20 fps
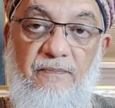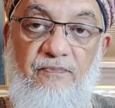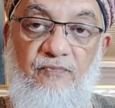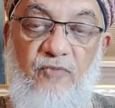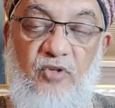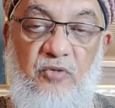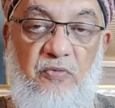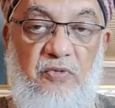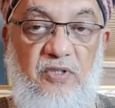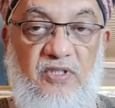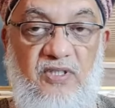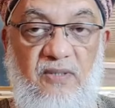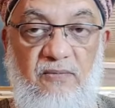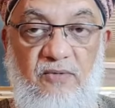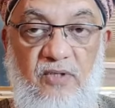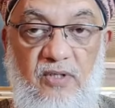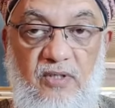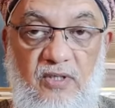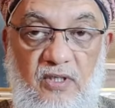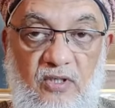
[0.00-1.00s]
which means
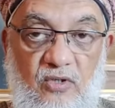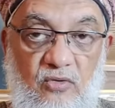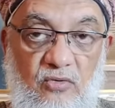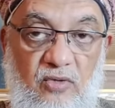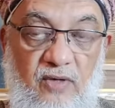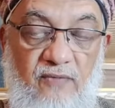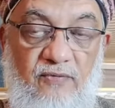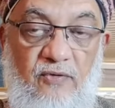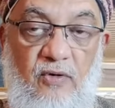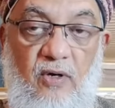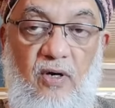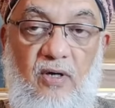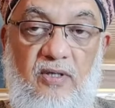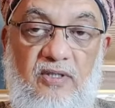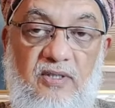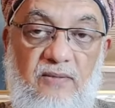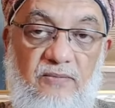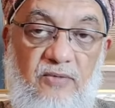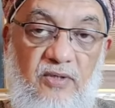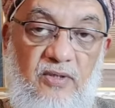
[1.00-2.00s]
something that you have
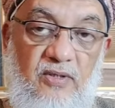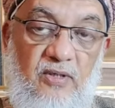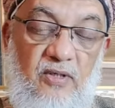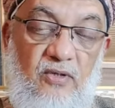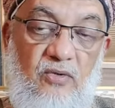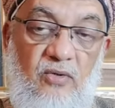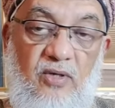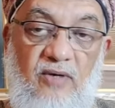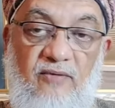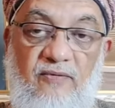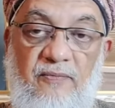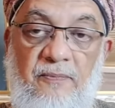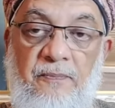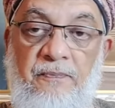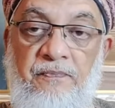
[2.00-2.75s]
taught, something that you have,